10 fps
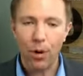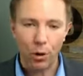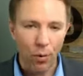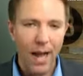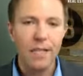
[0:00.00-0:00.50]

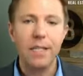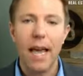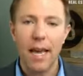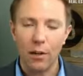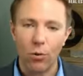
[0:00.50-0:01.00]
progress
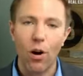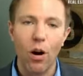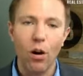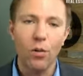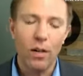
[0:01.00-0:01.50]
and
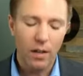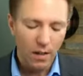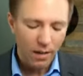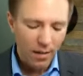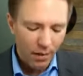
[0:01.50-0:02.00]
grow.
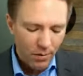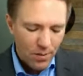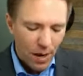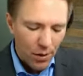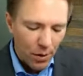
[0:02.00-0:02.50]
Talk to
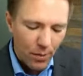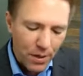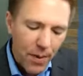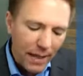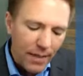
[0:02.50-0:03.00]
us about your
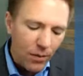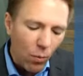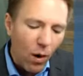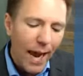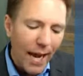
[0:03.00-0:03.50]
perspective
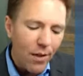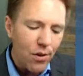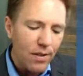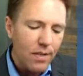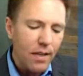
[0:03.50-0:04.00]
and what
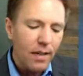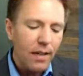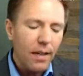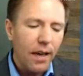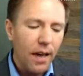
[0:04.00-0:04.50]
agents
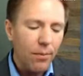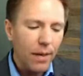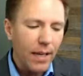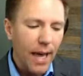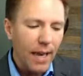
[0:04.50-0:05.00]

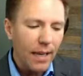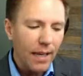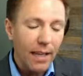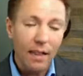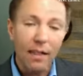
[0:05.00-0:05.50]
um, can,
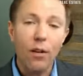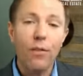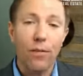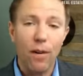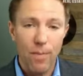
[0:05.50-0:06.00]
can
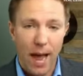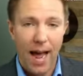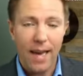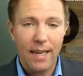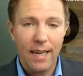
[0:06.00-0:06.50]
learn from
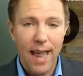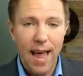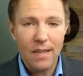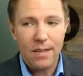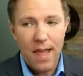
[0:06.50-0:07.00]
that
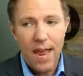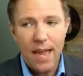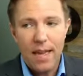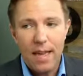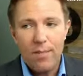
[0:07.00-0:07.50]
as
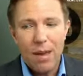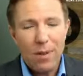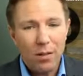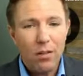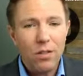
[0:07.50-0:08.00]
they
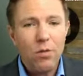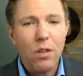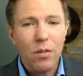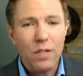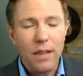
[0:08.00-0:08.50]
maybe are a little too
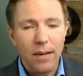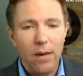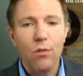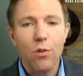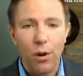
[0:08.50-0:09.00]
close to
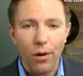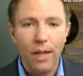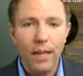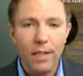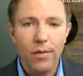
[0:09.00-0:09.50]
their own
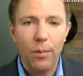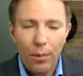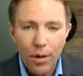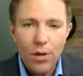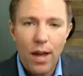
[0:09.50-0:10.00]
journey to
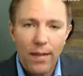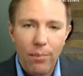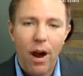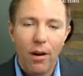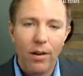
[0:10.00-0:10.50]
appreciate
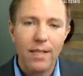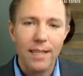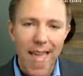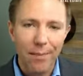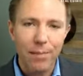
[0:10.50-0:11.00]
the progress
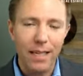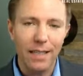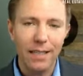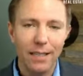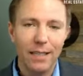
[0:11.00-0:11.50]
that's happening.